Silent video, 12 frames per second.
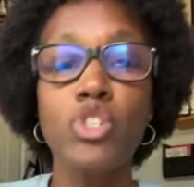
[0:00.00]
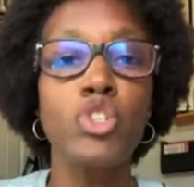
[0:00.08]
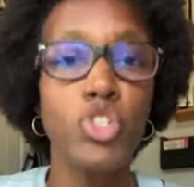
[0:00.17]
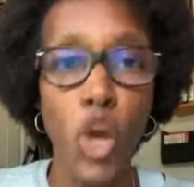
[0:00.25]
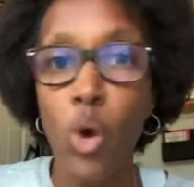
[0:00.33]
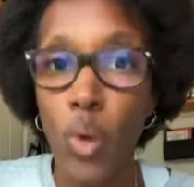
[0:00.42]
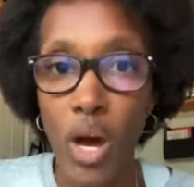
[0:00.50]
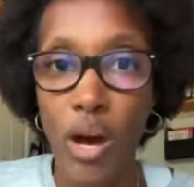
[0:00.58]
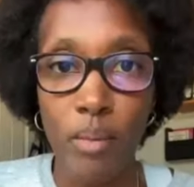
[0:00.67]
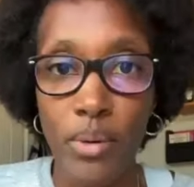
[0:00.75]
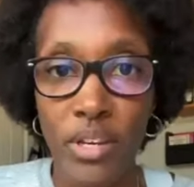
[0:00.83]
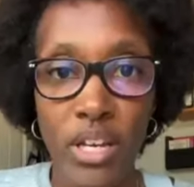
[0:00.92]
Show
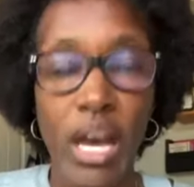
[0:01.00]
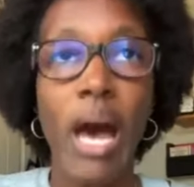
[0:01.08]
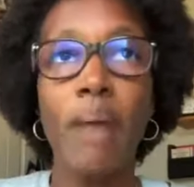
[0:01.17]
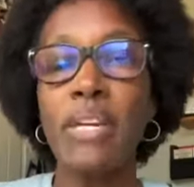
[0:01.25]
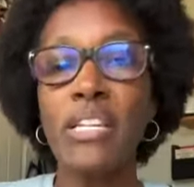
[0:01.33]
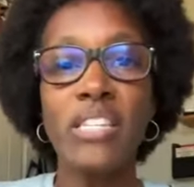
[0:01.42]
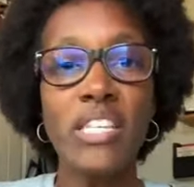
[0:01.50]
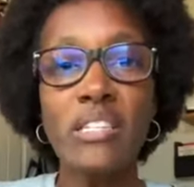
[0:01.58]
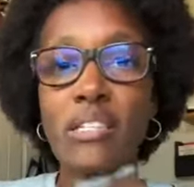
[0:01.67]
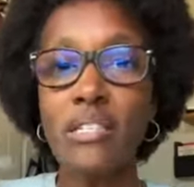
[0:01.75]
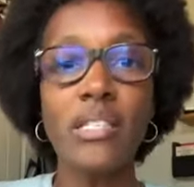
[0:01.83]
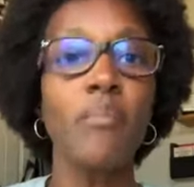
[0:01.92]
up. I mean,
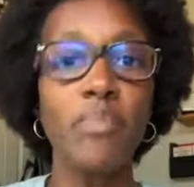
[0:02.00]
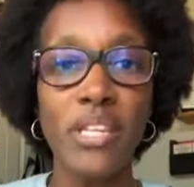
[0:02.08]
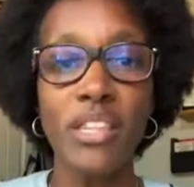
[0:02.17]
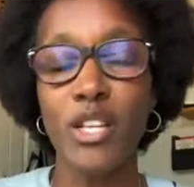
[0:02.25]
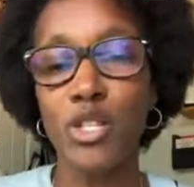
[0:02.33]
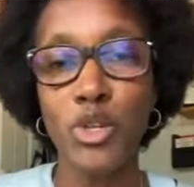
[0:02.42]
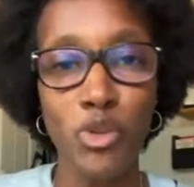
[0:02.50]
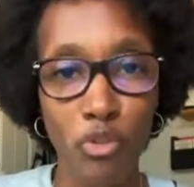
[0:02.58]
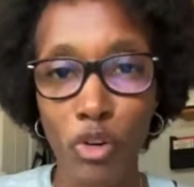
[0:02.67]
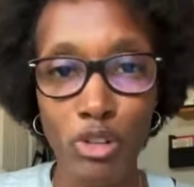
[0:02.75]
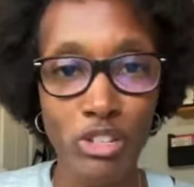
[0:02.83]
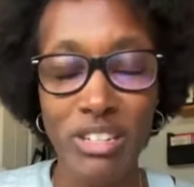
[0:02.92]
this is something that's
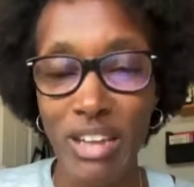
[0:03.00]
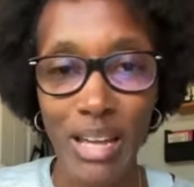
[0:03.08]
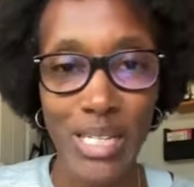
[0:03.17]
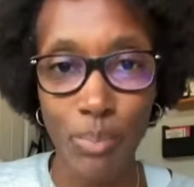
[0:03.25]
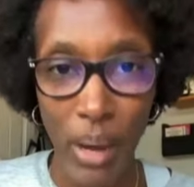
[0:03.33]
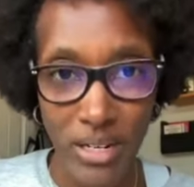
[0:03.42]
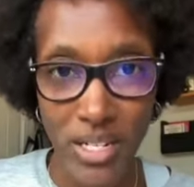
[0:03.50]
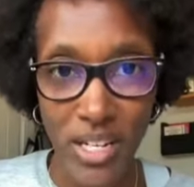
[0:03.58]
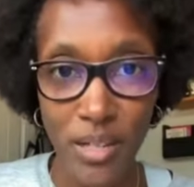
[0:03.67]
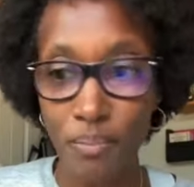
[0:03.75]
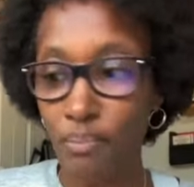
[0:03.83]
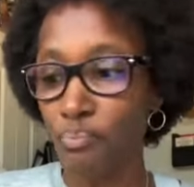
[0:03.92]
universally
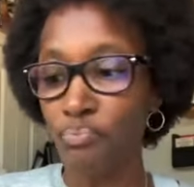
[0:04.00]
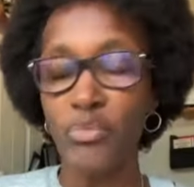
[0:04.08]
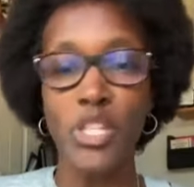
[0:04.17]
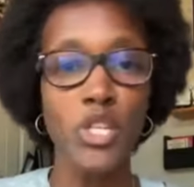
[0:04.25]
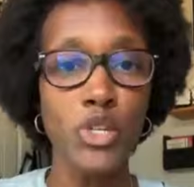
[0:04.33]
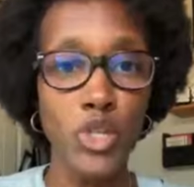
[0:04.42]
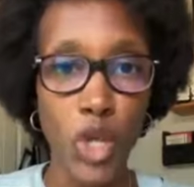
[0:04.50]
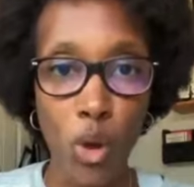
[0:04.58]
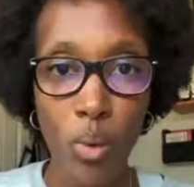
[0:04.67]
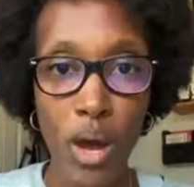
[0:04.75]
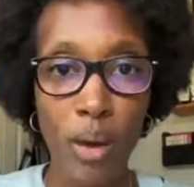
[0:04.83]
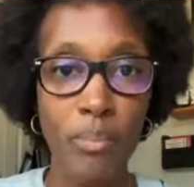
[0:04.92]
expected. You
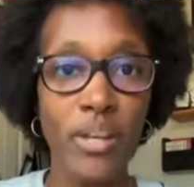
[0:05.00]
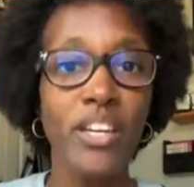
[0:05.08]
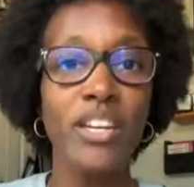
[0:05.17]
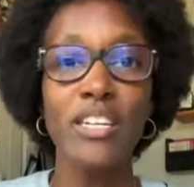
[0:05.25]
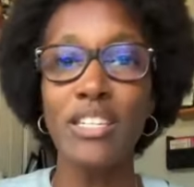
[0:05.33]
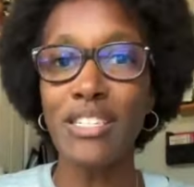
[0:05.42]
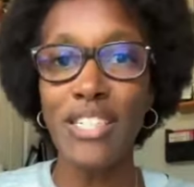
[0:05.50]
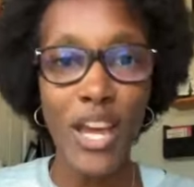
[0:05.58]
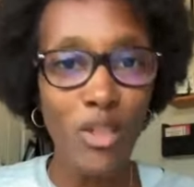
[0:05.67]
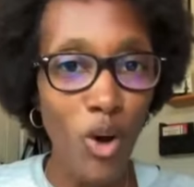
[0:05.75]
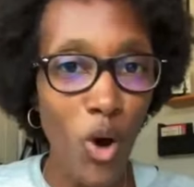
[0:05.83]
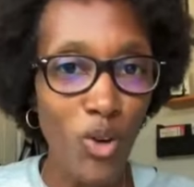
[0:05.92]
show up, you
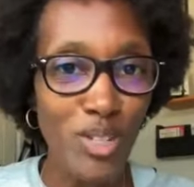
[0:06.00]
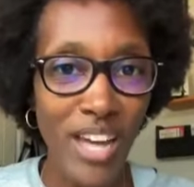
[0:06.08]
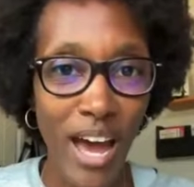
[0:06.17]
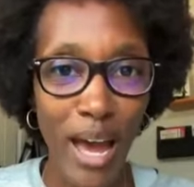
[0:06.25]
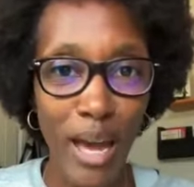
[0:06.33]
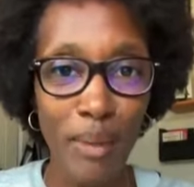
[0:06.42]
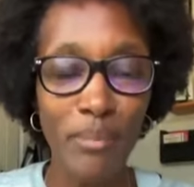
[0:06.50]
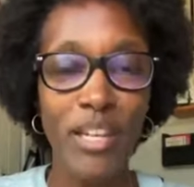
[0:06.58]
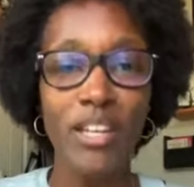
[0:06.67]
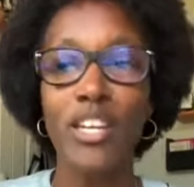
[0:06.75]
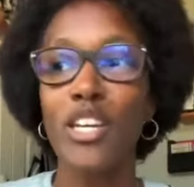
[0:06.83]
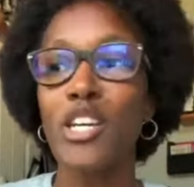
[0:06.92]
stay the whole time,
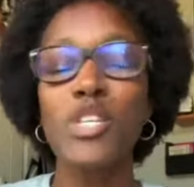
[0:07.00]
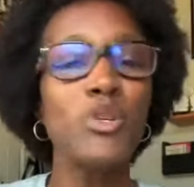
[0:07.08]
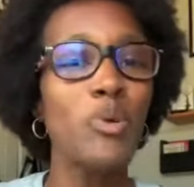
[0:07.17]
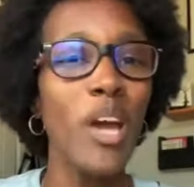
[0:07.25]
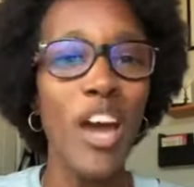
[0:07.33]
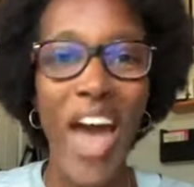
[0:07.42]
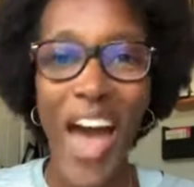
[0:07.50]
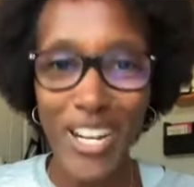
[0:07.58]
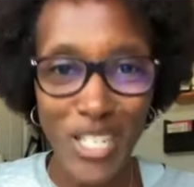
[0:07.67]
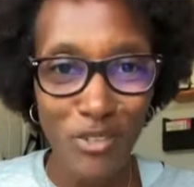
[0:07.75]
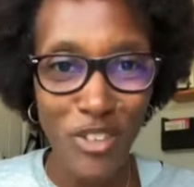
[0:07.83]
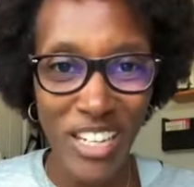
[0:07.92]
you
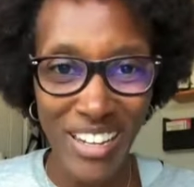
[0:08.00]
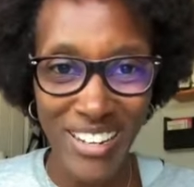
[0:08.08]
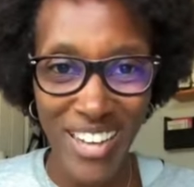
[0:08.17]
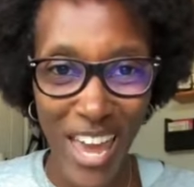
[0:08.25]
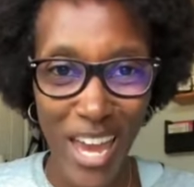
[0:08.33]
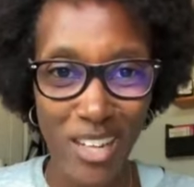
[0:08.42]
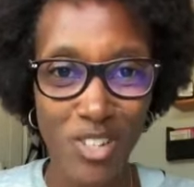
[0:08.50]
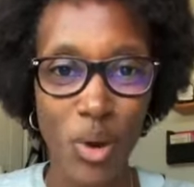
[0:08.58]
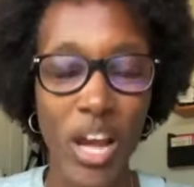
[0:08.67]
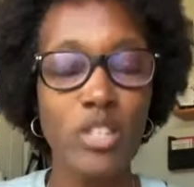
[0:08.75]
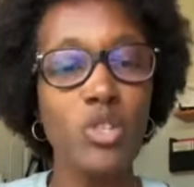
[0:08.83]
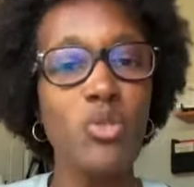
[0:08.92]
actively engage,
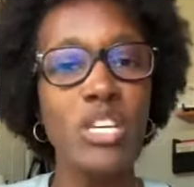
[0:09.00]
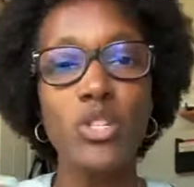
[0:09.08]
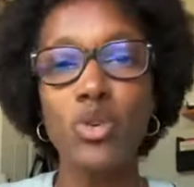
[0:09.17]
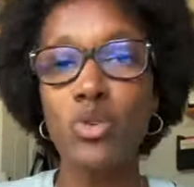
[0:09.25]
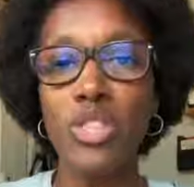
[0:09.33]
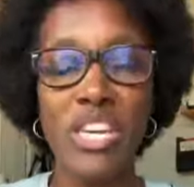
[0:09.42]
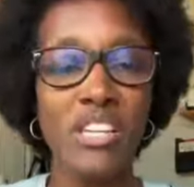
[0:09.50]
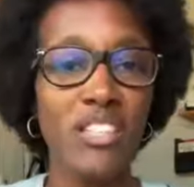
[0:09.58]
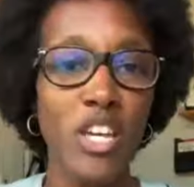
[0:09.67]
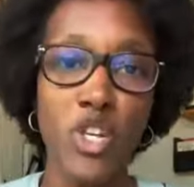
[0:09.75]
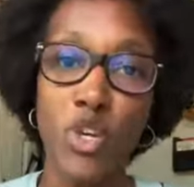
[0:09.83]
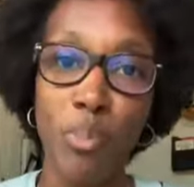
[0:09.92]
right? So these are things
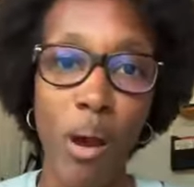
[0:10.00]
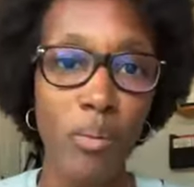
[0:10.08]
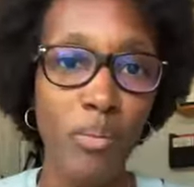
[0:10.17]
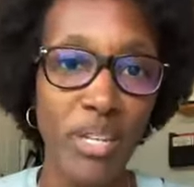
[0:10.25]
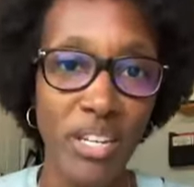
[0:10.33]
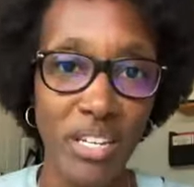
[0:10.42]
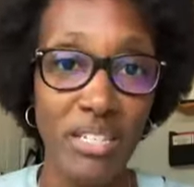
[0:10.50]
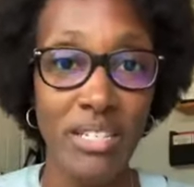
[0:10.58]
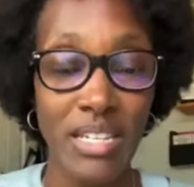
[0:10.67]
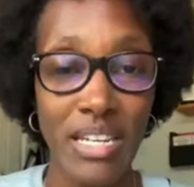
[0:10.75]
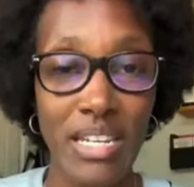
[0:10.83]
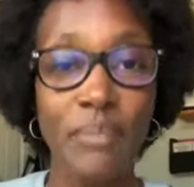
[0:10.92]
that you're probably going to
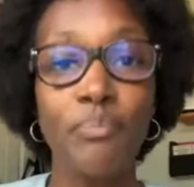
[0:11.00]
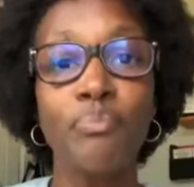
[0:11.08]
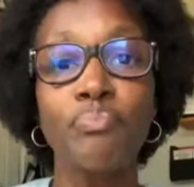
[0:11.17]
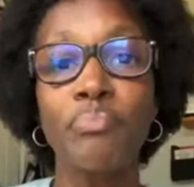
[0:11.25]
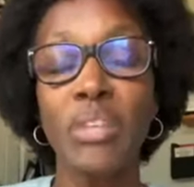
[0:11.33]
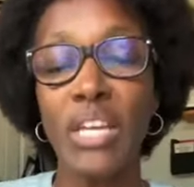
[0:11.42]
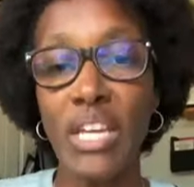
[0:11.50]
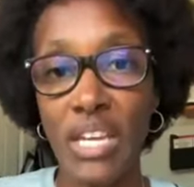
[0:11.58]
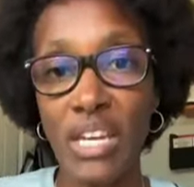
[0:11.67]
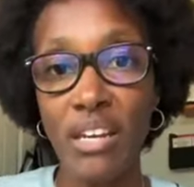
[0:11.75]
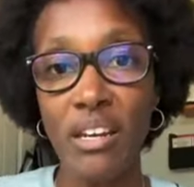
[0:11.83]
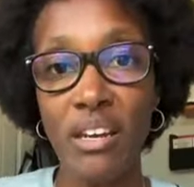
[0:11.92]
see
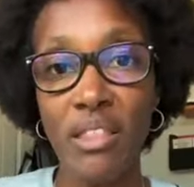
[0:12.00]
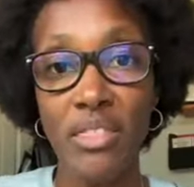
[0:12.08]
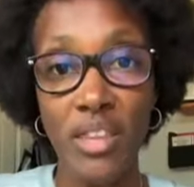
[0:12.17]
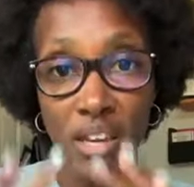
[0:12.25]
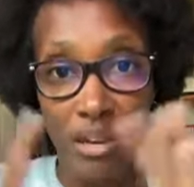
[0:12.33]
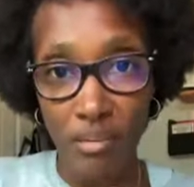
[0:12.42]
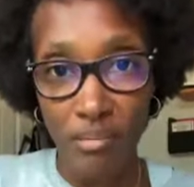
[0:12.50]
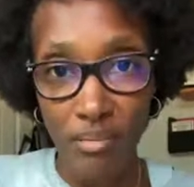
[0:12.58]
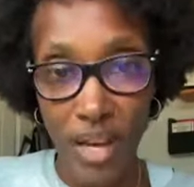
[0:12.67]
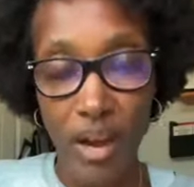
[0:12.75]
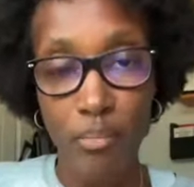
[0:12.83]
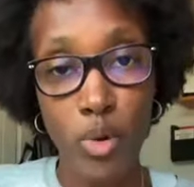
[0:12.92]
in the
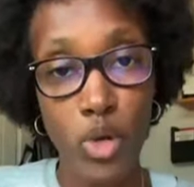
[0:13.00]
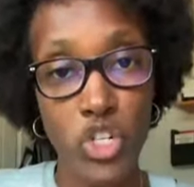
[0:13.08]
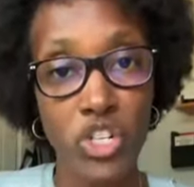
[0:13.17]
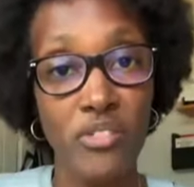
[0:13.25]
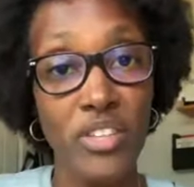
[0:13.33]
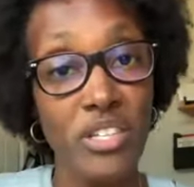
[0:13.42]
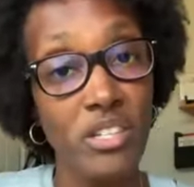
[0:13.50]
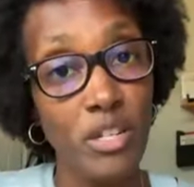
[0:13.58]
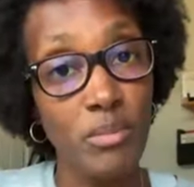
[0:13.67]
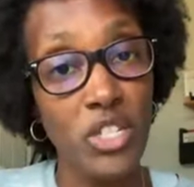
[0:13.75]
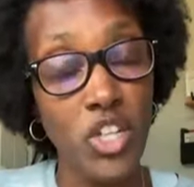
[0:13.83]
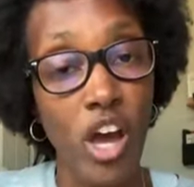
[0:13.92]
portion of the
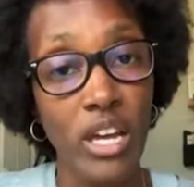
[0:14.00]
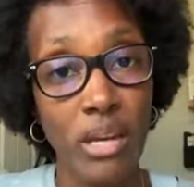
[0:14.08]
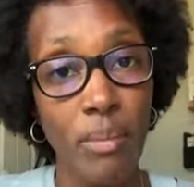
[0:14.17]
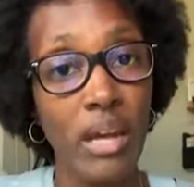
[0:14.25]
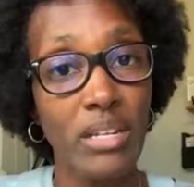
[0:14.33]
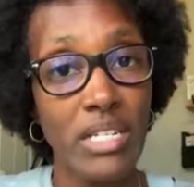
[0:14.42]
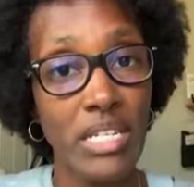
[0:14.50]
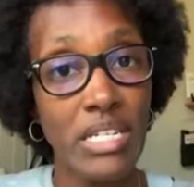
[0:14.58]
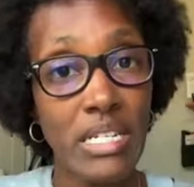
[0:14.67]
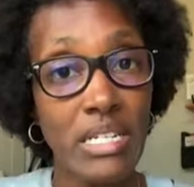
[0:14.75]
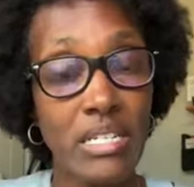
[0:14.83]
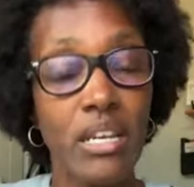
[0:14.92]
syllabus talking about
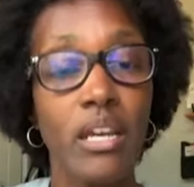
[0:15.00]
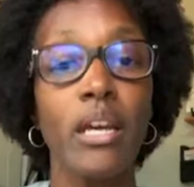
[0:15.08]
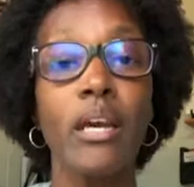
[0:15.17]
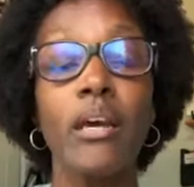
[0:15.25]
attendance.